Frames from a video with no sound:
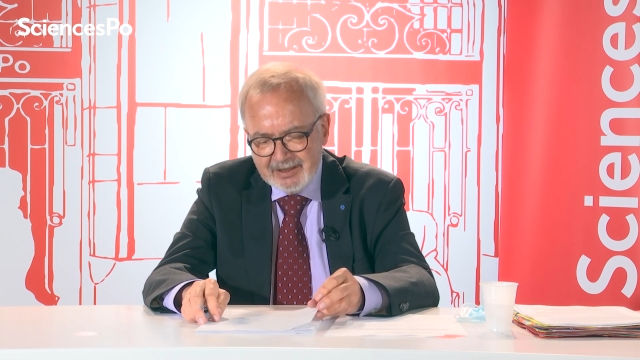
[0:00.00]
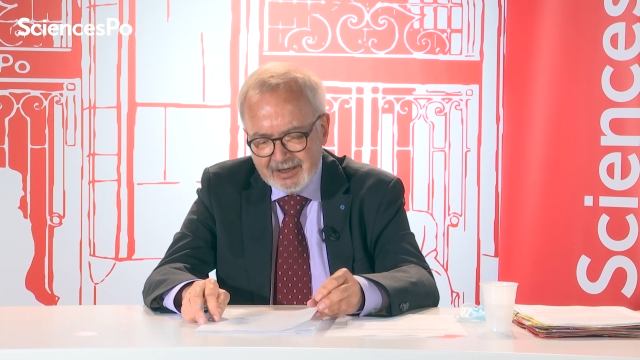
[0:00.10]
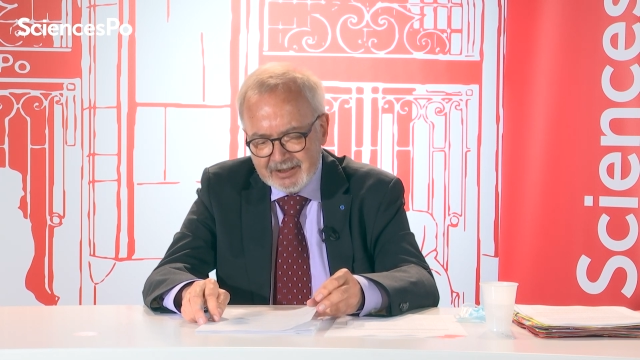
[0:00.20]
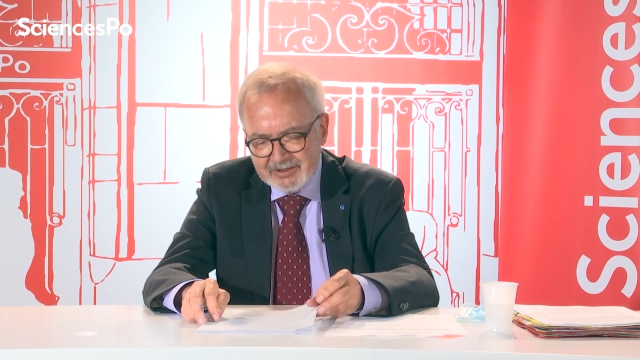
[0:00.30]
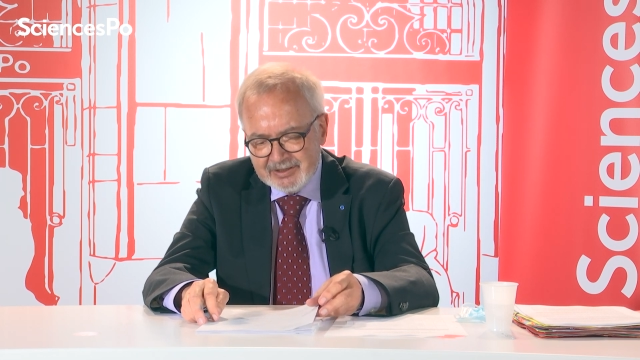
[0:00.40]

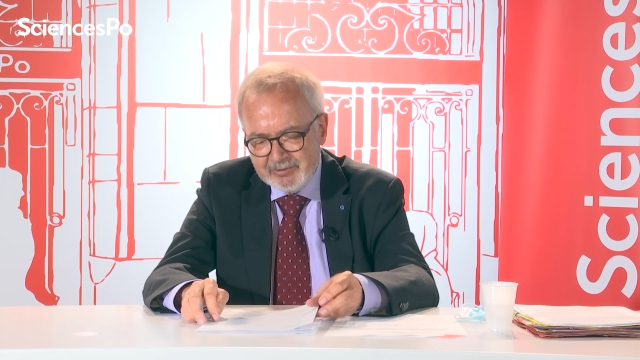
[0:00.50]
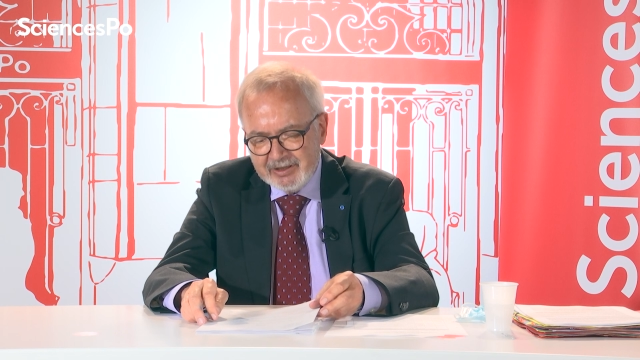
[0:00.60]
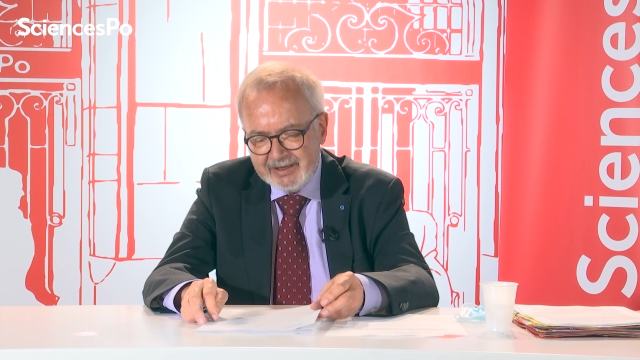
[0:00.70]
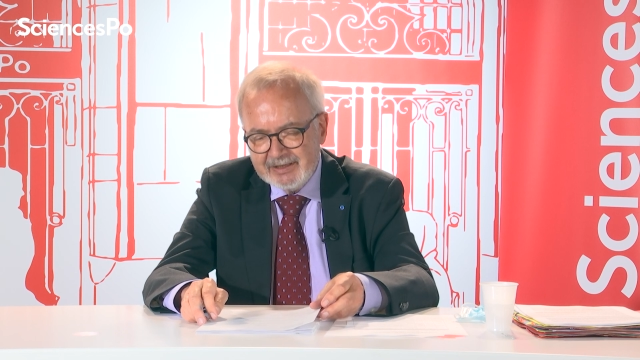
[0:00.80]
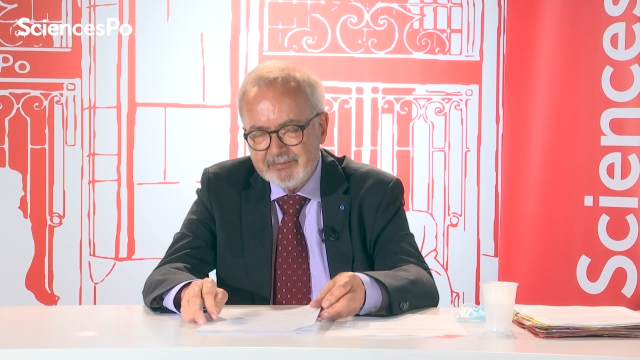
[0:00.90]
are
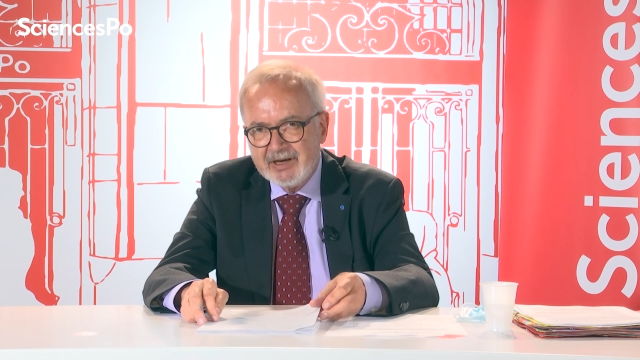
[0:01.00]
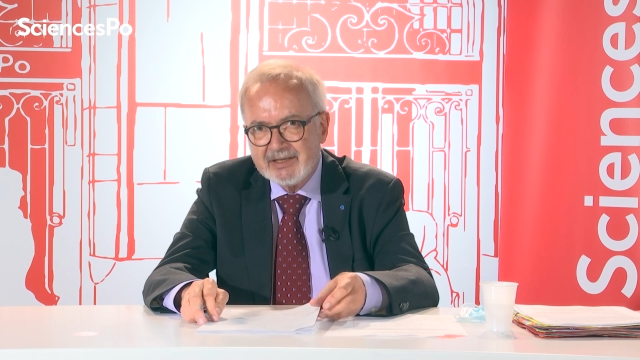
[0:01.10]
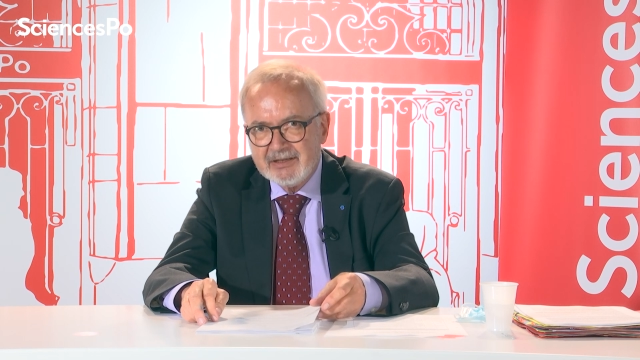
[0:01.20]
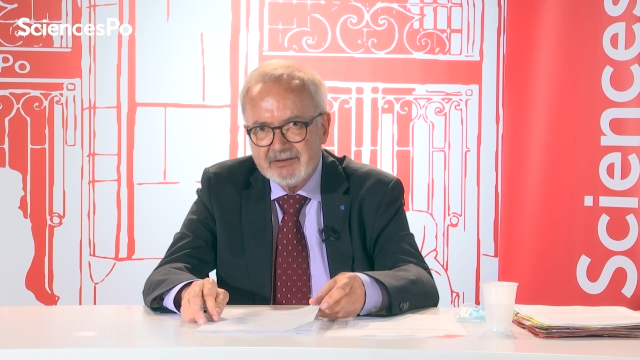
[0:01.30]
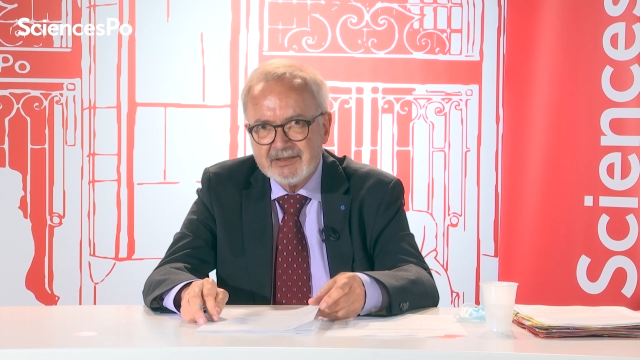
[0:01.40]
stimulating by
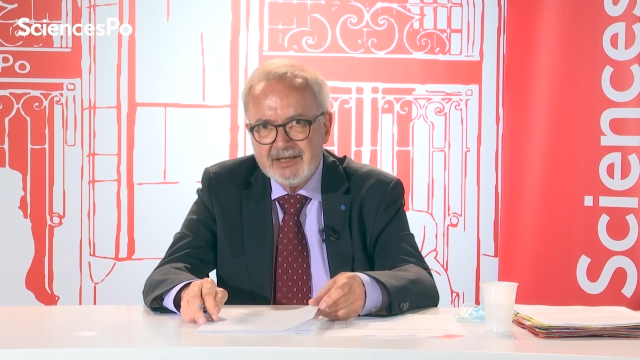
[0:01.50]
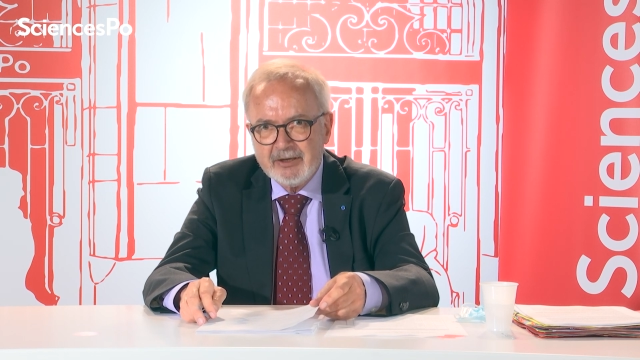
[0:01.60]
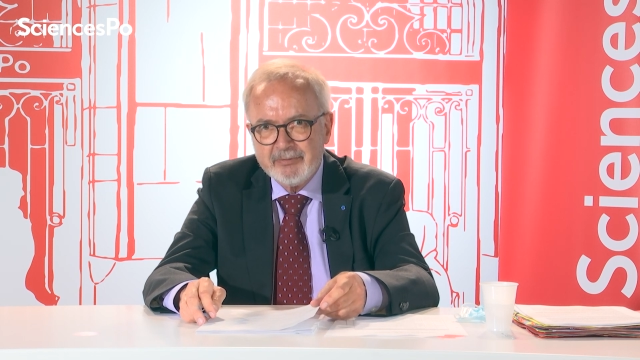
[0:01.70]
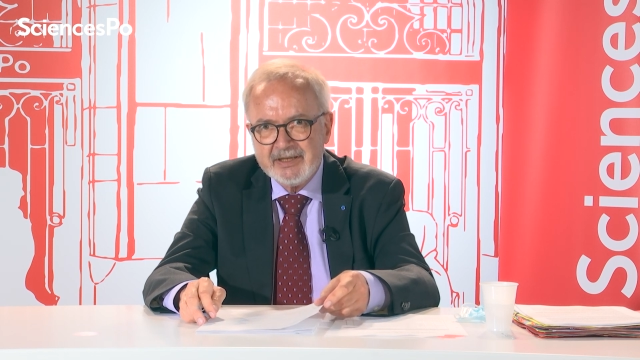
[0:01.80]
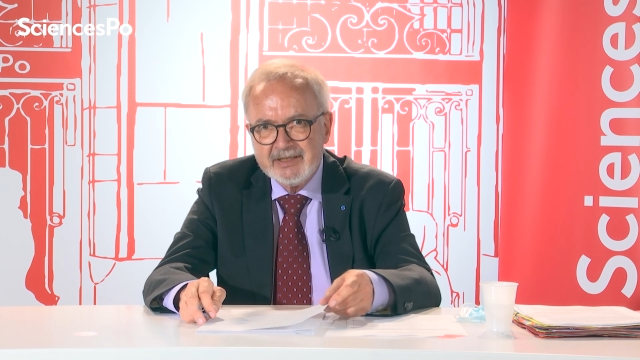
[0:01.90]
counting
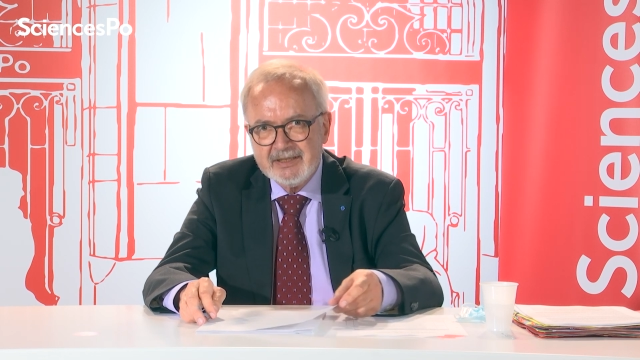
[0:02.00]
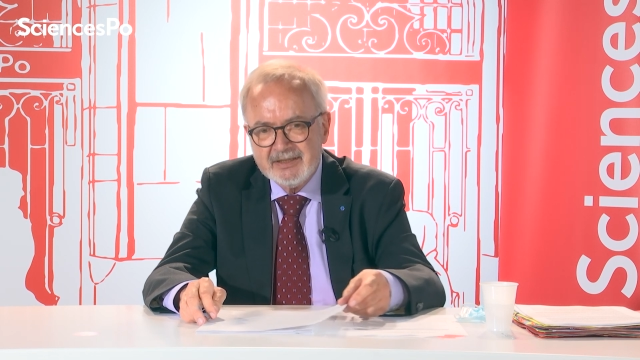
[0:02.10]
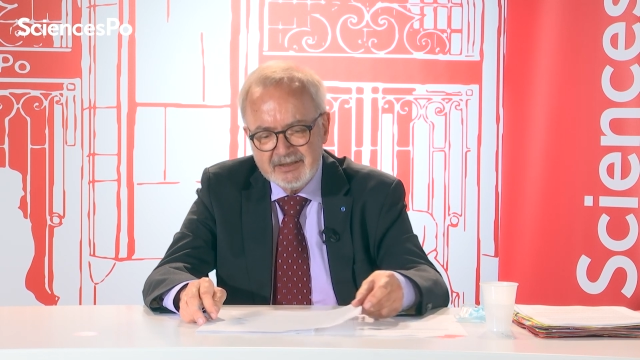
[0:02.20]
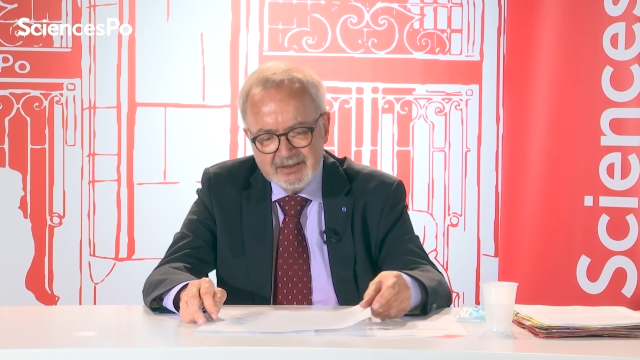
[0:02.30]
how many